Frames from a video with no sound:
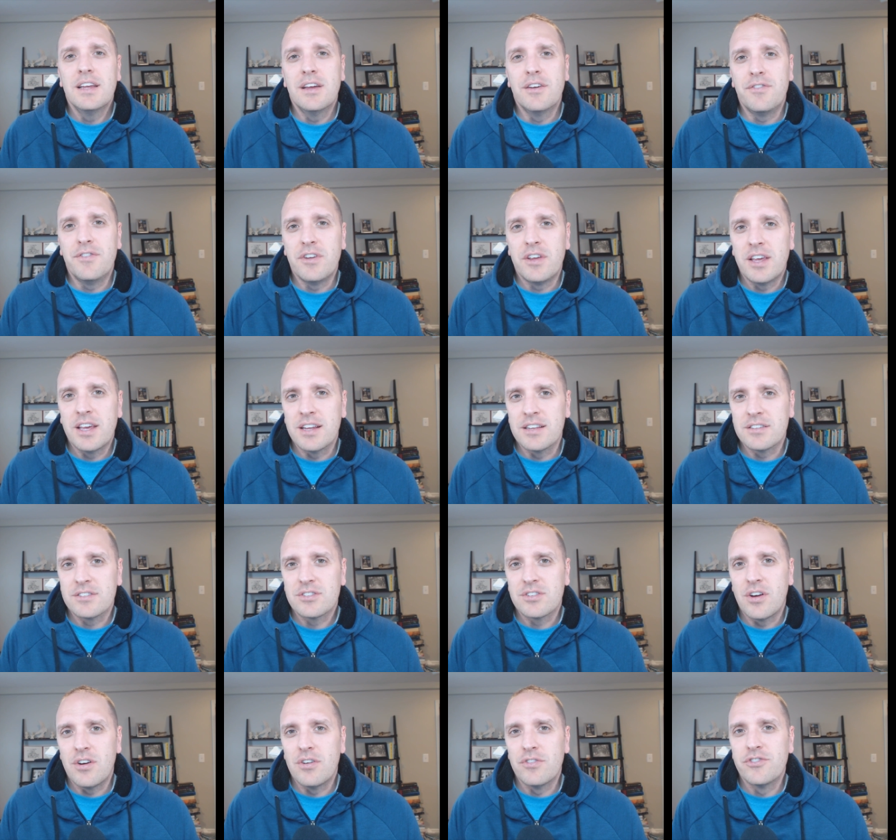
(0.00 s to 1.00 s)
If you can't
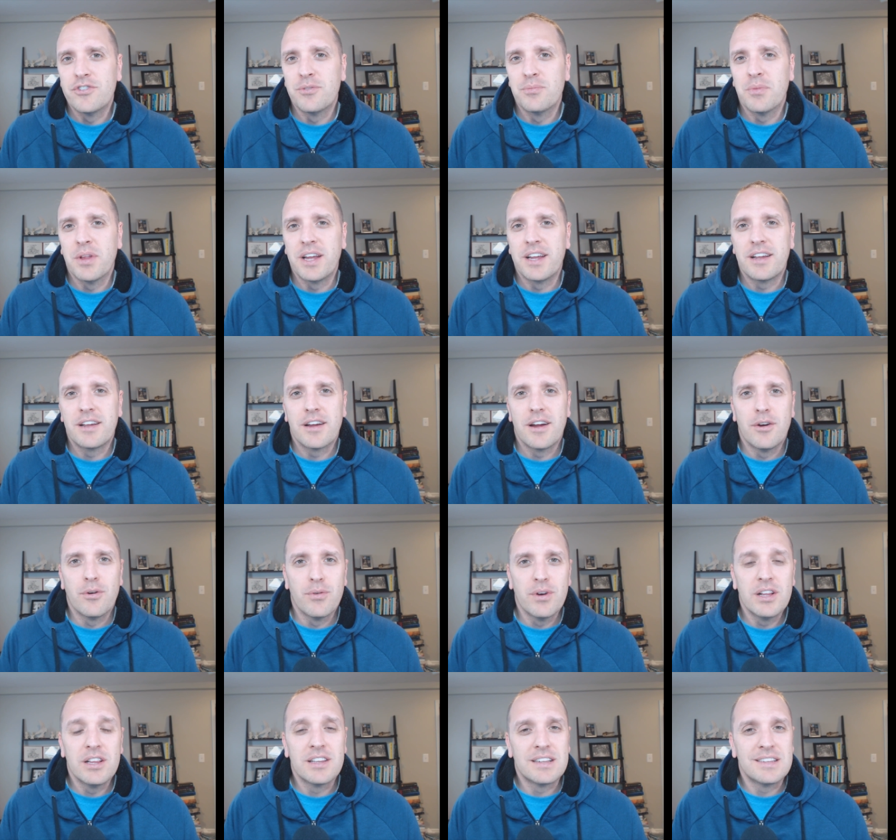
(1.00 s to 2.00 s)
solve them like a
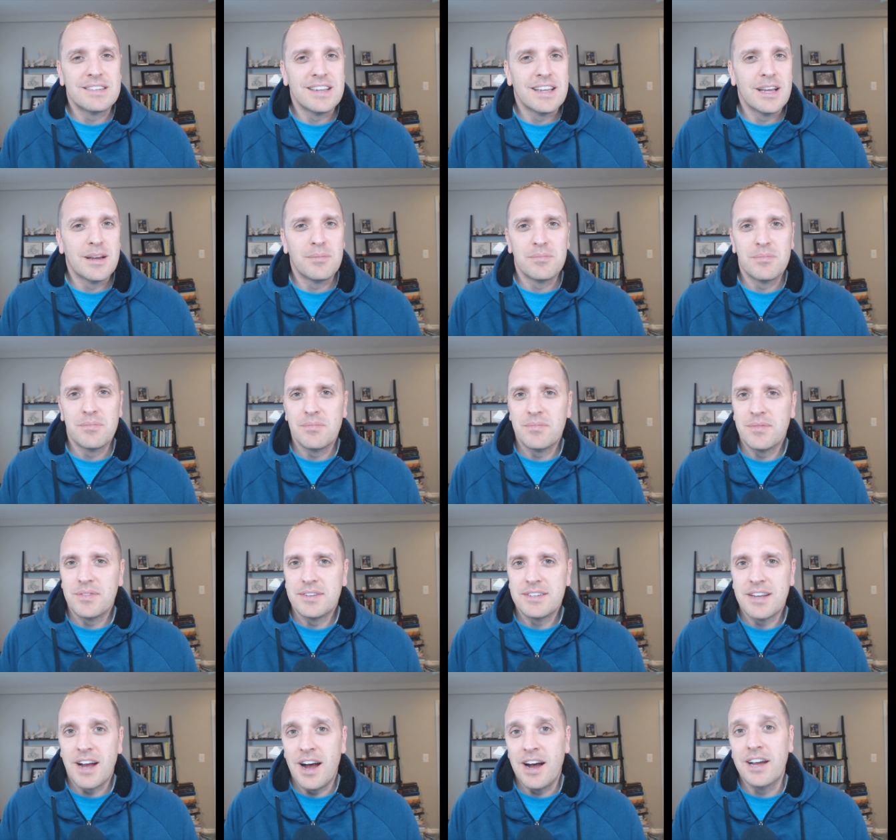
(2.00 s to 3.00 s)
real exam
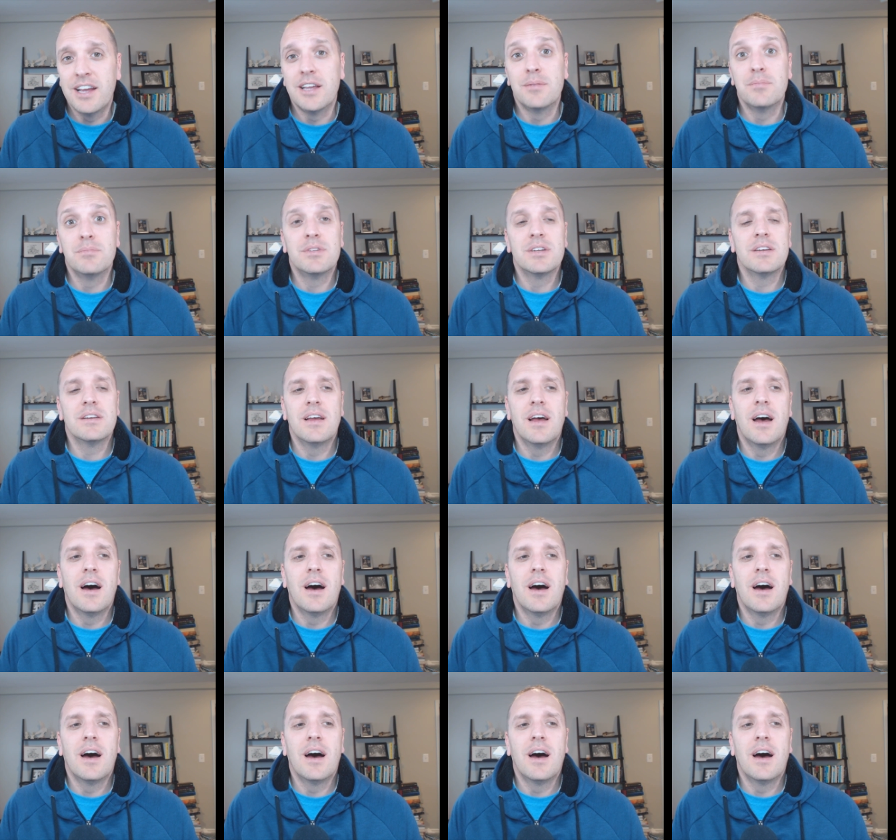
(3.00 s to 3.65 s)
timed,